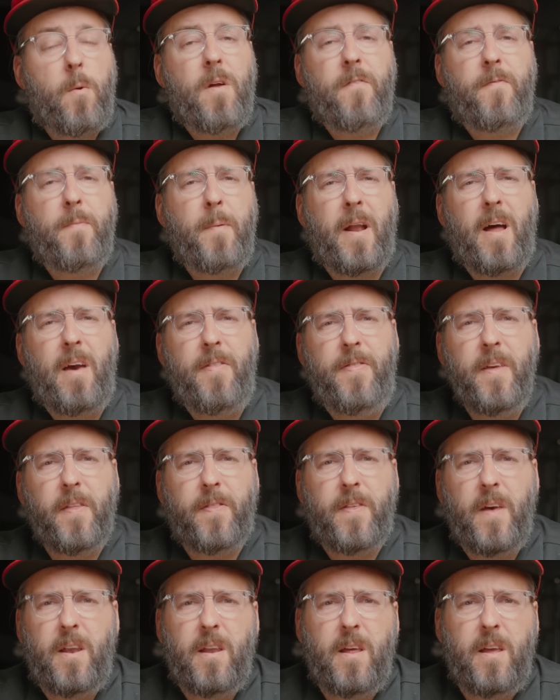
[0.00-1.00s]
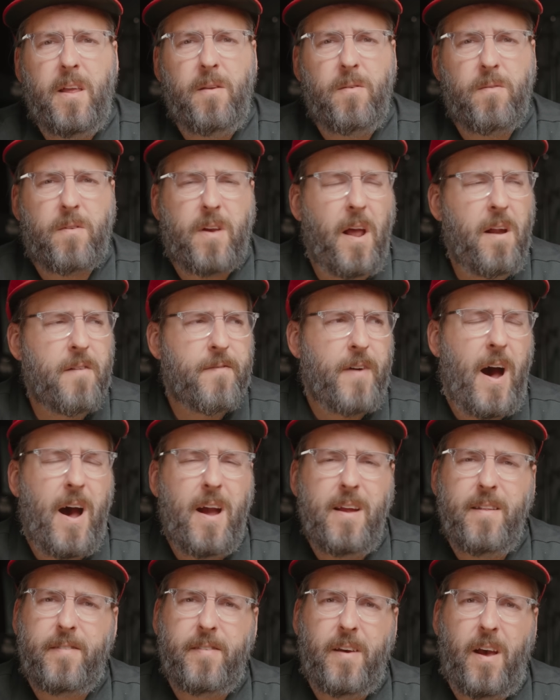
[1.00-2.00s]
after that, I think that in kind of
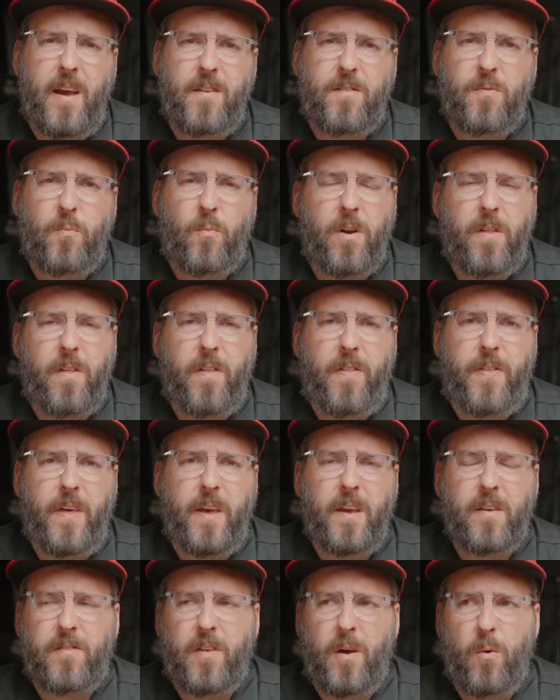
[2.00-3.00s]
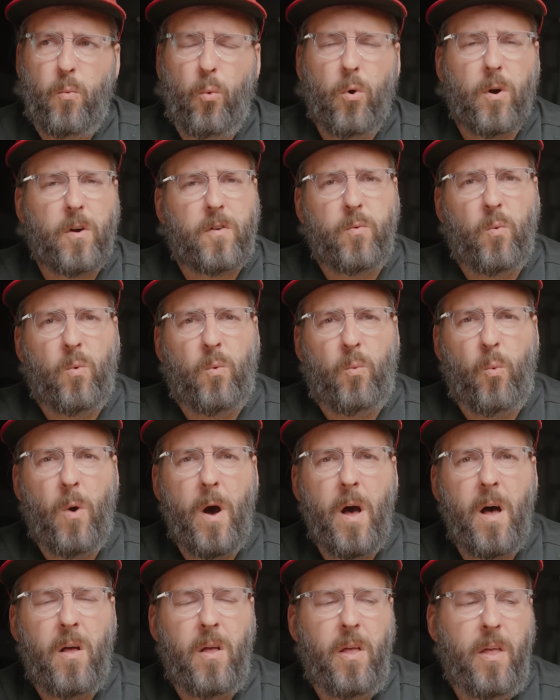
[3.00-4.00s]
hindsight, one of the things that worked
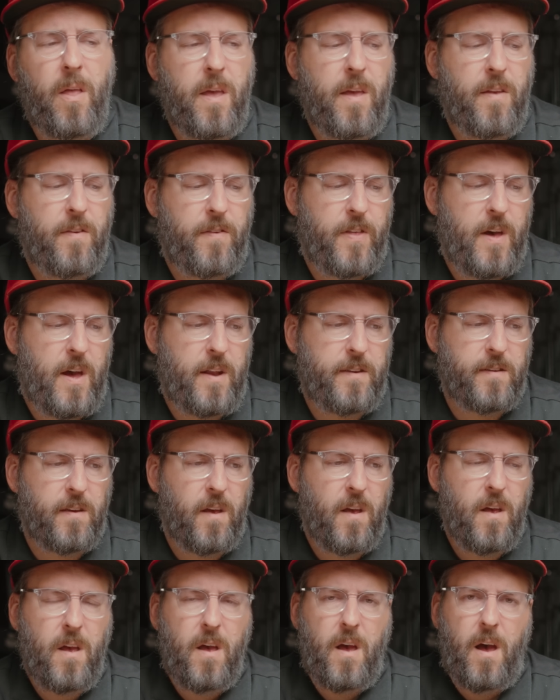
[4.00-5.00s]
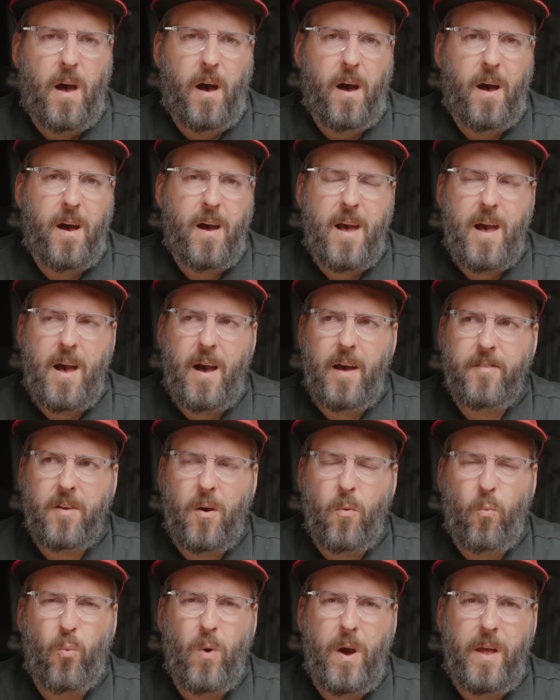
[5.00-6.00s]
well is that as
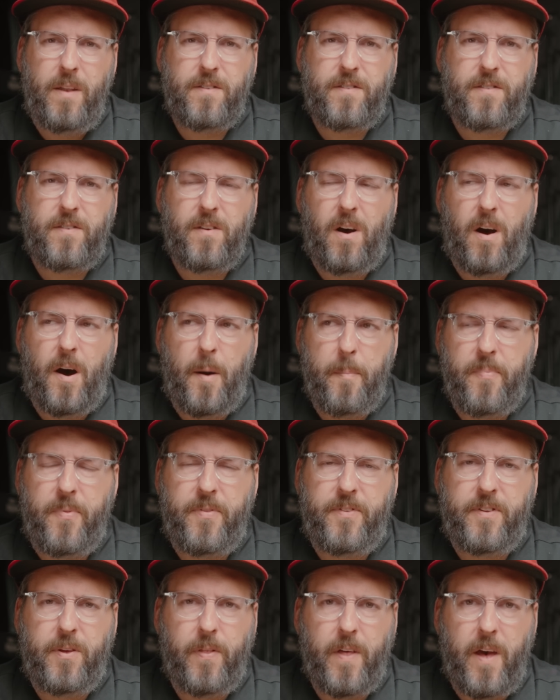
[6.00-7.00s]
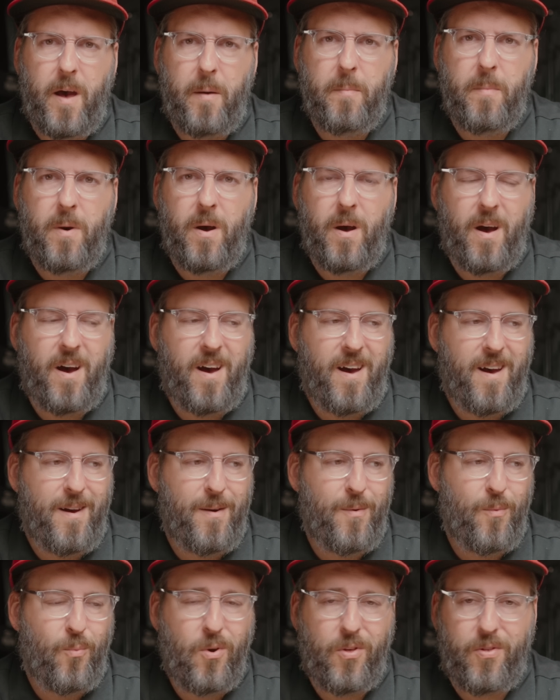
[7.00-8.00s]
I went up to them
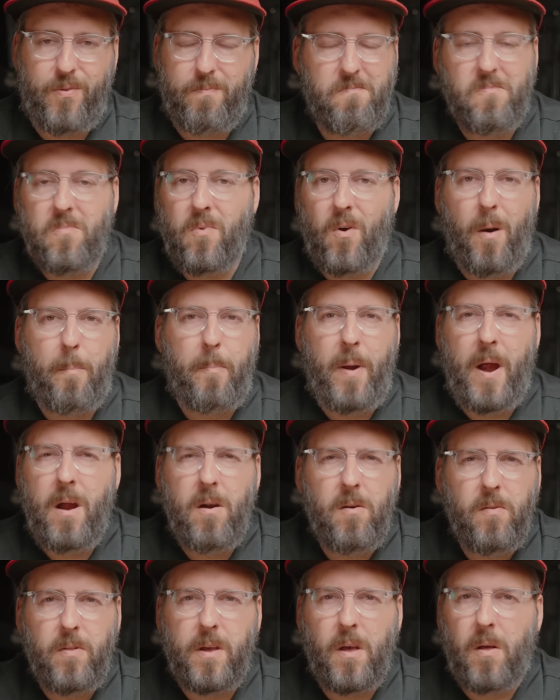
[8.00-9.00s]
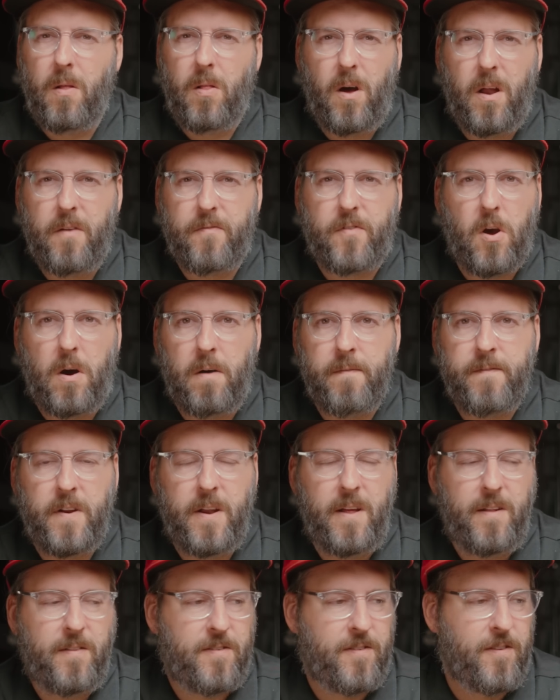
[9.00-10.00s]
with apparently a lot of
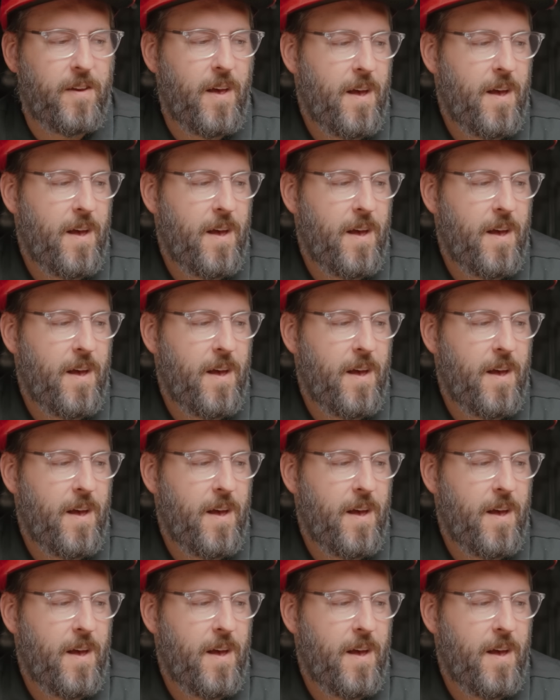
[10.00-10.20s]
confidence,